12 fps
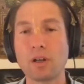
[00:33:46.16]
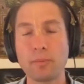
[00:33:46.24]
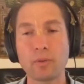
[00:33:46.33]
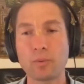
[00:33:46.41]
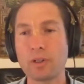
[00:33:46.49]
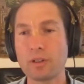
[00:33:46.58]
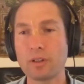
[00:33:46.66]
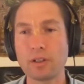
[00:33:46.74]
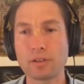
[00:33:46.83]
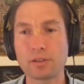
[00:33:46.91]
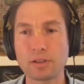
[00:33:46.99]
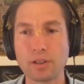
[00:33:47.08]
mean, really,
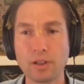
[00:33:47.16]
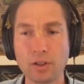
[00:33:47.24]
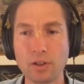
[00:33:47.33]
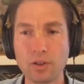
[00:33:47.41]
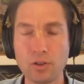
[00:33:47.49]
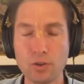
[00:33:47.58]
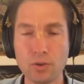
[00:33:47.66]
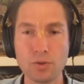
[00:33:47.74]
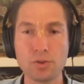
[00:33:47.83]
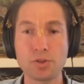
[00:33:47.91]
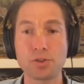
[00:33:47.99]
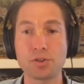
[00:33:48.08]
it's a
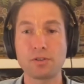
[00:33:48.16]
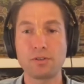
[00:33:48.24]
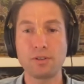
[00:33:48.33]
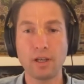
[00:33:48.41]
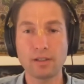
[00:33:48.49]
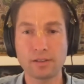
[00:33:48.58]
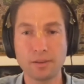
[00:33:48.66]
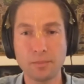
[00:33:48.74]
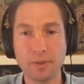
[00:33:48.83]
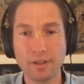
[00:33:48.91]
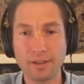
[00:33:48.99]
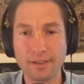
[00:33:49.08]
huge
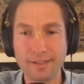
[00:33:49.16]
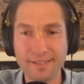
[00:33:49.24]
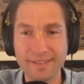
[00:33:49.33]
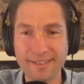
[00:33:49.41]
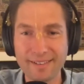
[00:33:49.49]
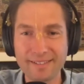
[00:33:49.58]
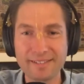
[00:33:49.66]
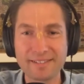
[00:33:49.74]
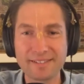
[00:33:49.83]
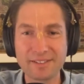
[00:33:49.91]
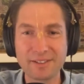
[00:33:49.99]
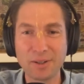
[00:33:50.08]
testament
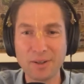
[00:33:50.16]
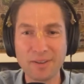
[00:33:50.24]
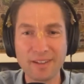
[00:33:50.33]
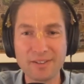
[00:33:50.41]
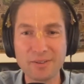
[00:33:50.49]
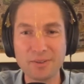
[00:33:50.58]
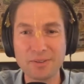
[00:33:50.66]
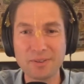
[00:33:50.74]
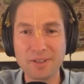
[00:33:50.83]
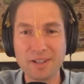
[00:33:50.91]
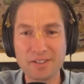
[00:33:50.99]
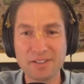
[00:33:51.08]
to her that
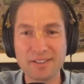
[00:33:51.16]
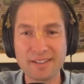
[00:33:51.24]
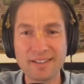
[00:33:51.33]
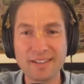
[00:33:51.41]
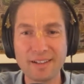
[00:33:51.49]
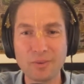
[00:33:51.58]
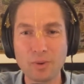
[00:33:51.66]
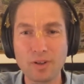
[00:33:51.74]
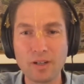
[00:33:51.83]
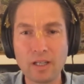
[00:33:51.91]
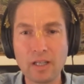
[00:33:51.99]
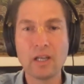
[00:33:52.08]
you actually did that. What
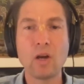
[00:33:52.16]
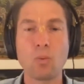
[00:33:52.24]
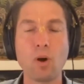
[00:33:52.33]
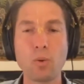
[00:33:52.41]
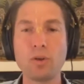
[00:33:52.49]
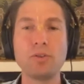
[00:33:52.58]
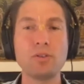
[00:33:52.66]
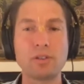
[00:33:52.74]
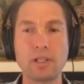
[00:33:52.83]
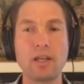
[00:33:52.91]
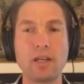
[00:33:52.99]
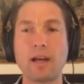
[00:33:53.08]
would you
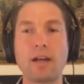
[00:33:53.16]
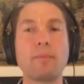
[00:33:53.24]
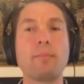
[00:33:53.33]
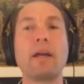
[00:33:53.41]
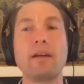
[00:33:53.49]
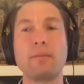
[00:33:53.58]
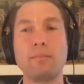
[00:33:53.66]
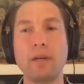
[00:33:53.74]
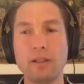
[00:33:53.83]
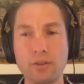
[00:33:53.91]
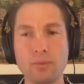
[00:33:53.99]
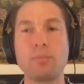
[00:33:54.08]
say kind of
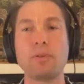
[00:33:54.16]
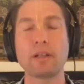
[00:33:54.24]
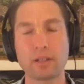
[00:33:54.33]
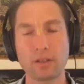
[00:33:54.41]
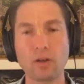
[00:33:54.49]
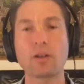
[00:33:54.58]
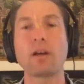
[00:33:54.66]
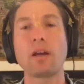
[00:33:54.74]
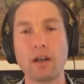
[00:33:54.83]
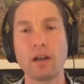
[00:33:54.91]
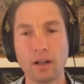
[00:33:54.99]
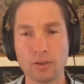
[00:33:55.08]
made you be like,
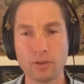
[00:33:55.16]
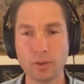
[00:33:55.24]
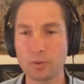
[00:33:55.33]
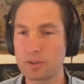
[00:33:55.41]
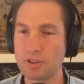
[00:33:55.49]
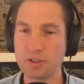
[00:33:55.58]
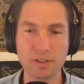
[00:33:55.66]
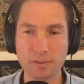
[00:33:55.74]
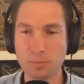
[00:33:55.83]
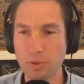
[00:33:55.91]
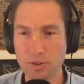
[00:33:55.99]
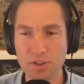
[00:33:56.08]
okay, I'll do it? Was she
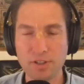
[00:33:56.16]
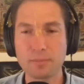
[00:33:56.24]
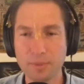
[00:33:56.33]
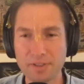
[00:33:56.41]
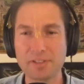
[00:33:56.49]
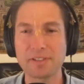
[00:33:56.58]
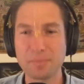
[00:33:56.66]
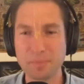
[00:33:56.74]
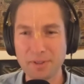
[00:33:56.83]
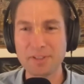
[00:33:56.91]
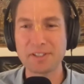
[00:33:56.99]
just pushing, pushing, pushing?